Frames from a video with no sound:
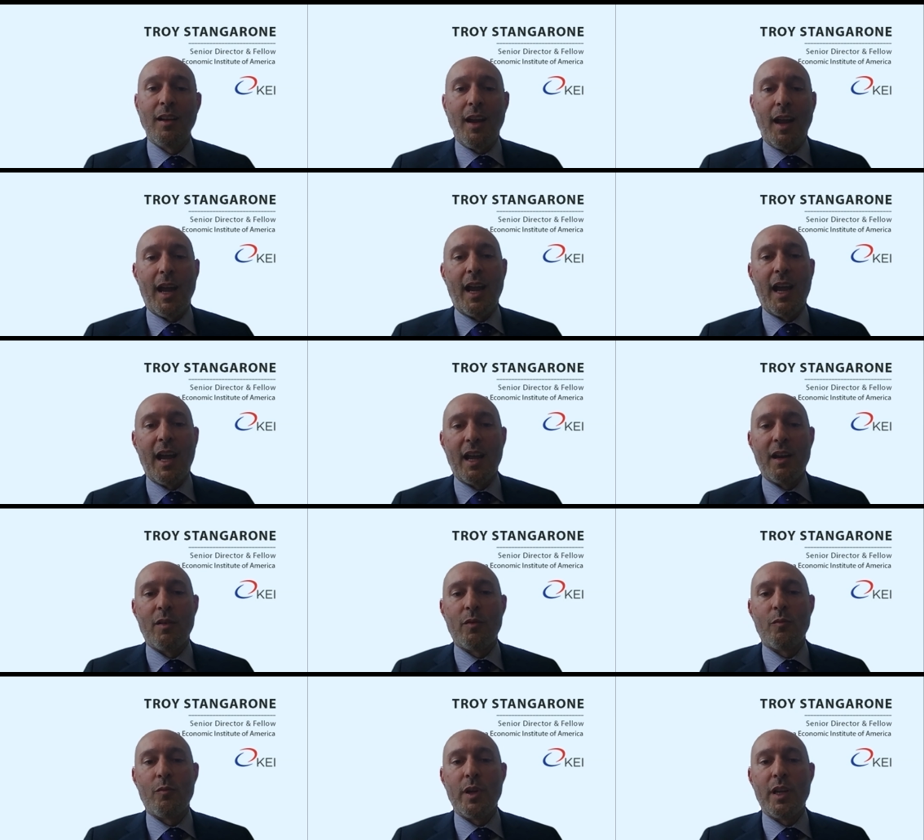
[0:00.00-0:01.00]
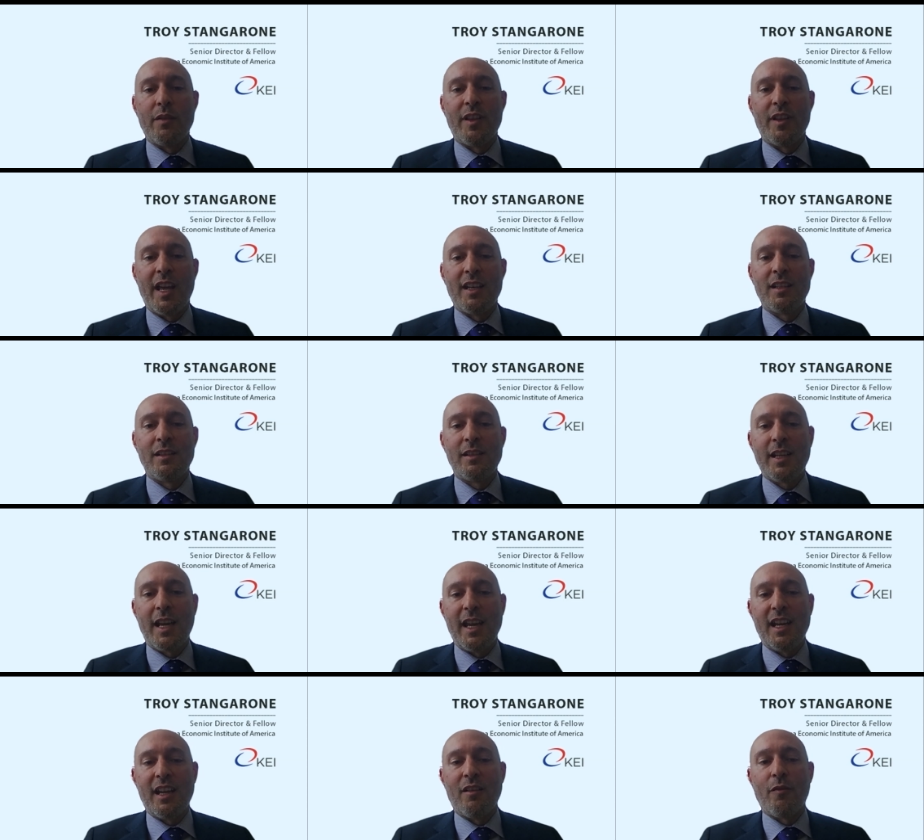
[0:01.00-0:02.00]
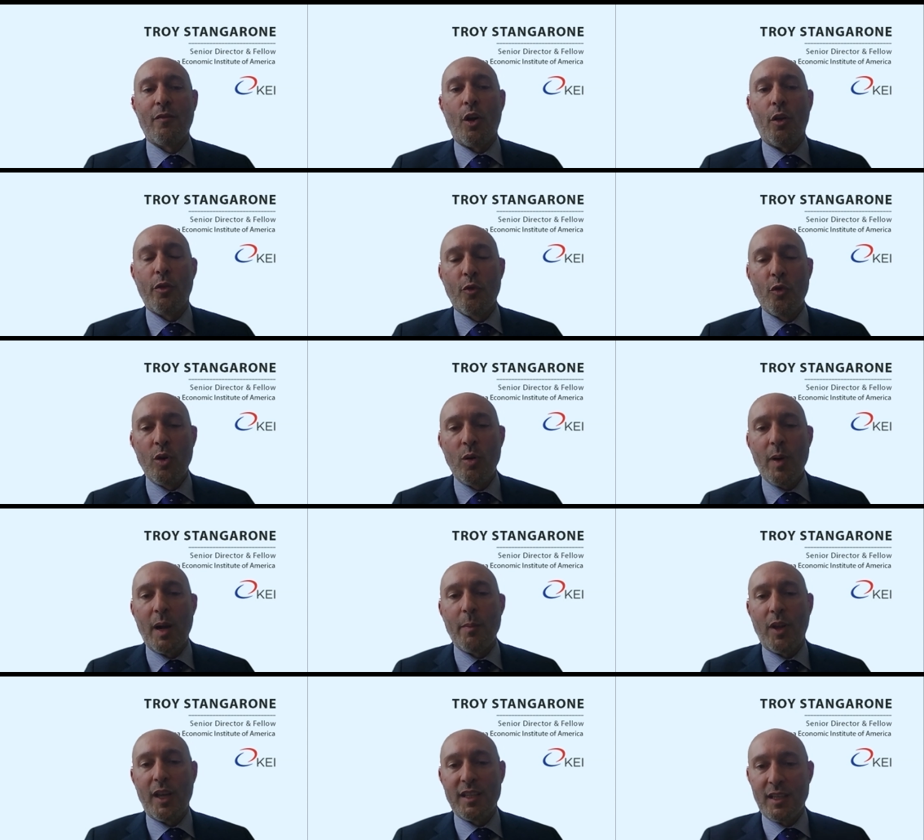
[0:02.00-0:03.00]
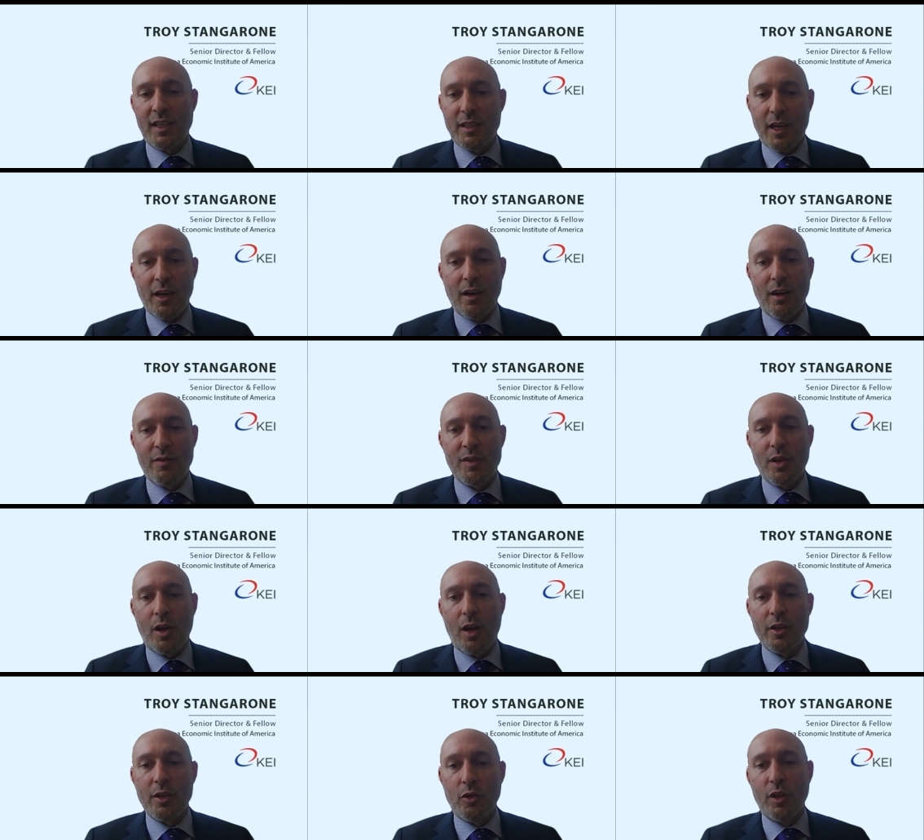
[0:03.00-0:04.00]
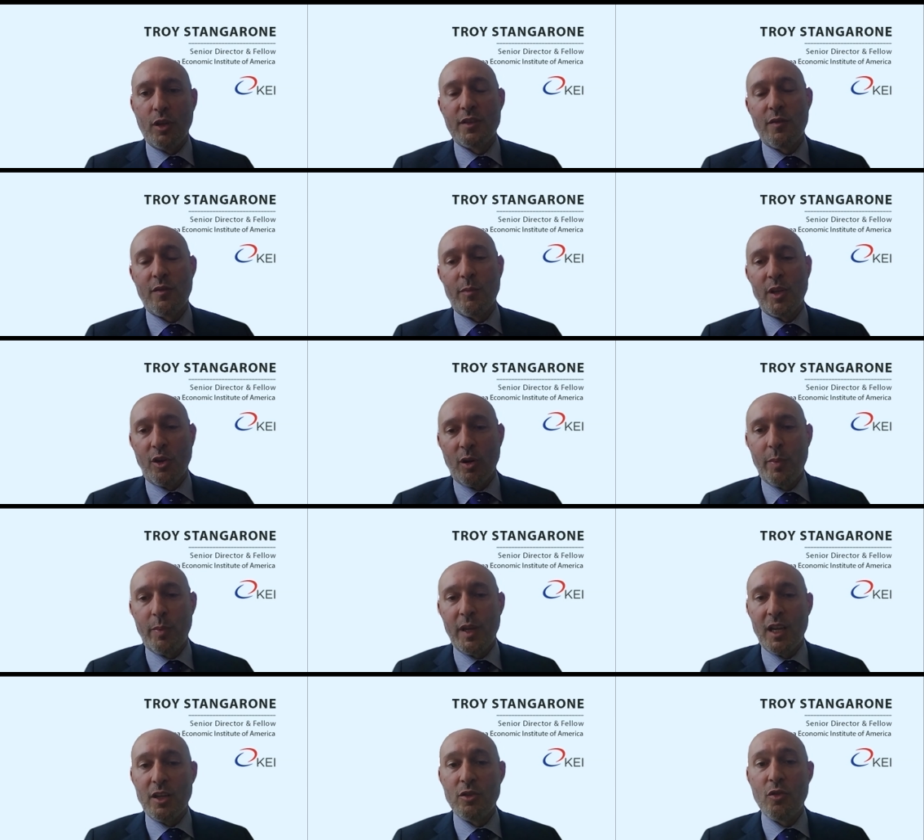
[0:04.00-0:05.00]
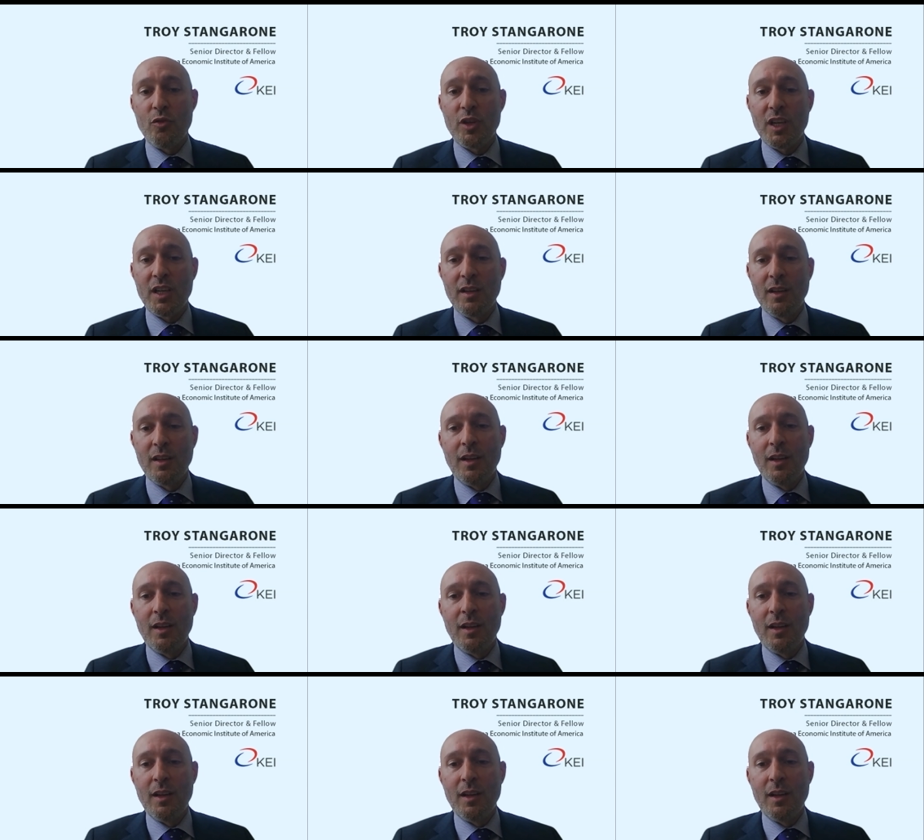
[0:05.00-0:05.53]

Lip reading: and we have then taken and followed through by placing tariffs on goods from the European Union.